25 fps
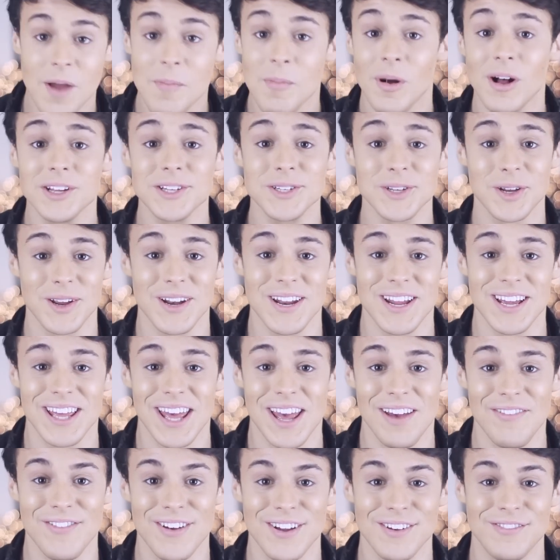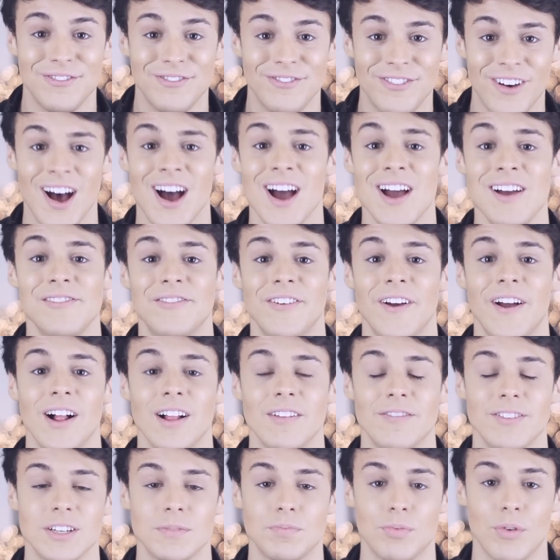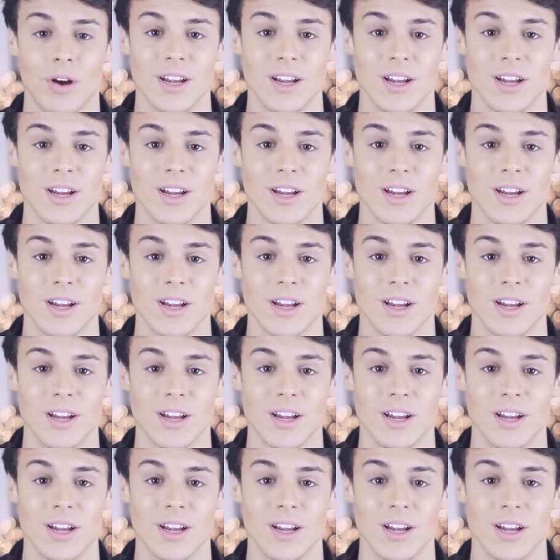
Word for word: I'm also gonna give it 5 Elvis